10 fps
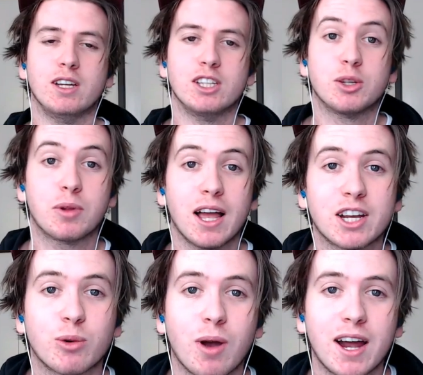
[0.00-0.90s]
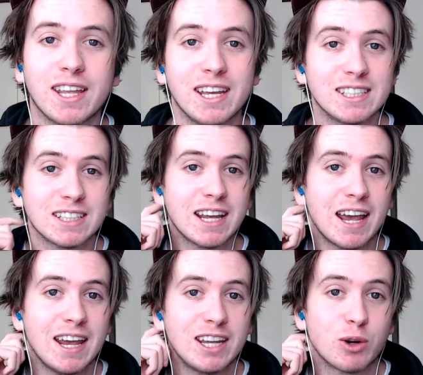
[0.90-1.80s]
So I'm glad karate isn't
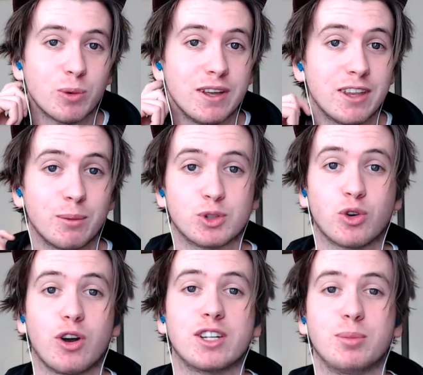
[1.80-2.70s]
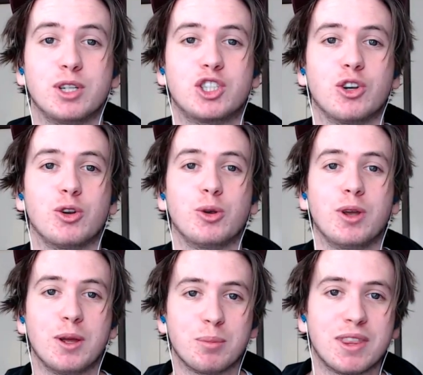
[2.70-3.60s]
a career that I'm trying to pursue,
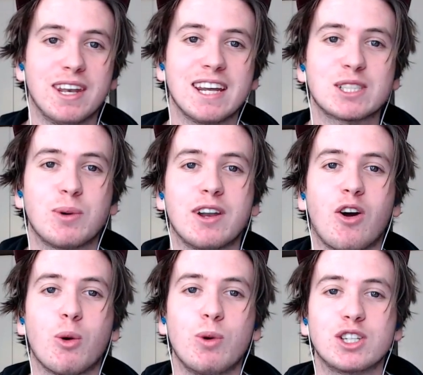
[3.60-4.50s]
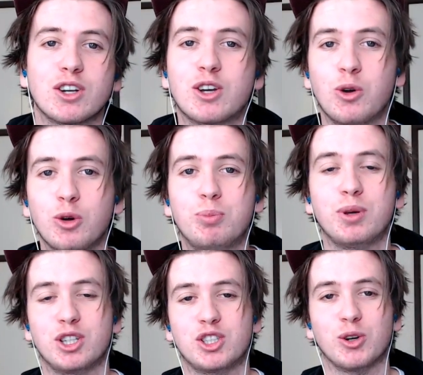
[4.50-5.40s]
but the next one I wish I could
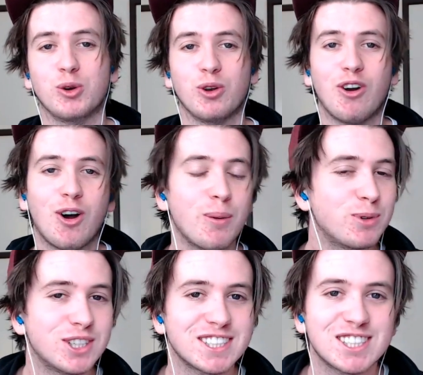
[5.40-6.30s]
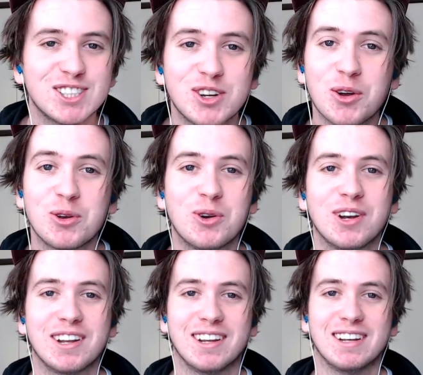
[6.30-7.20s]
pursue. I'm just no good at it.